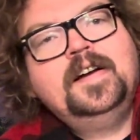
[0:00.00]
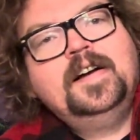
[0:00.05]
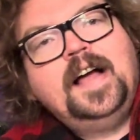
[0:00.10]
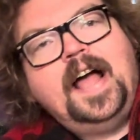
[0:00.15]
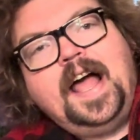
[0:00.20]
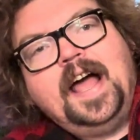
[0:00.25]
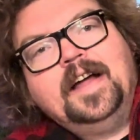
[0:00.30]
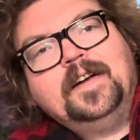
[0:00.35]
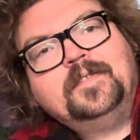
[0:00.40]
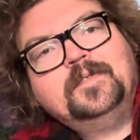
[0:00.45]

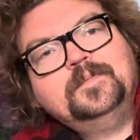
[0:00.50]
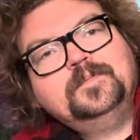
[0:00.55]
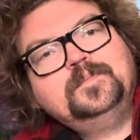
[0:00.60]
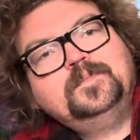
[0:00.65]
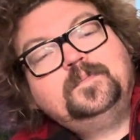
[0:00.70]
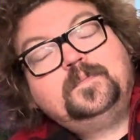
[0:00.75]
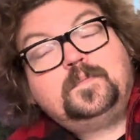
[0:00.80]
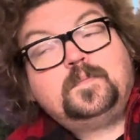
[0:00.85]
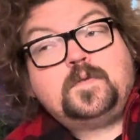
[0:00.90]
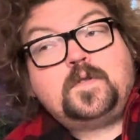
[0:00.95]
at
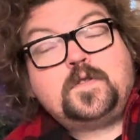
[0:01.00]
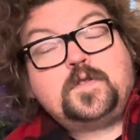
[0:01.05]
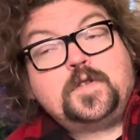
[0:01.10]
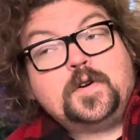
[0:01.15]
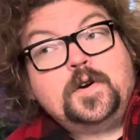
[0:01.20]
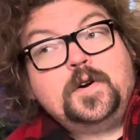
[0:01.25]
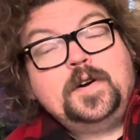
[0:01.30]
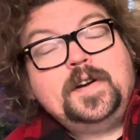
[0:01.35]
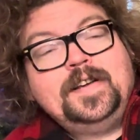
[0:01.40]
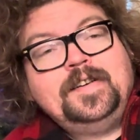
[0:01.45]

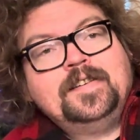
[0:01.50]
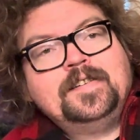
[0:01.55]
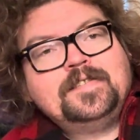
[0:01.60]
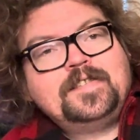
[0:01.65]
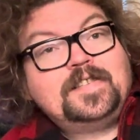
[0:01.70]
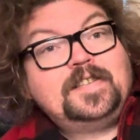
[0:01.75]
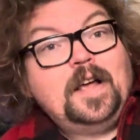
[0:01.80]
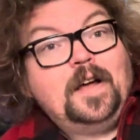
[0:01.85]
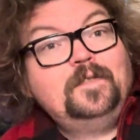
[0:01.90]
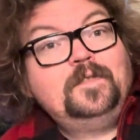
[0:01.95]

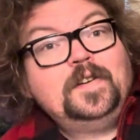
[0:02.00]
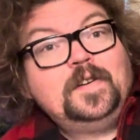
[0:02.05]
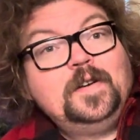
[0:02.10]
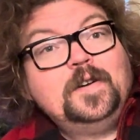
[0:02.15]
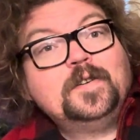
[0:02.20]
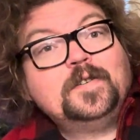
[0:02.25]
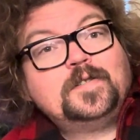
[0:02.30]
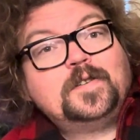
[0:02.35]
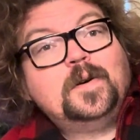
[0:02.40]
37 years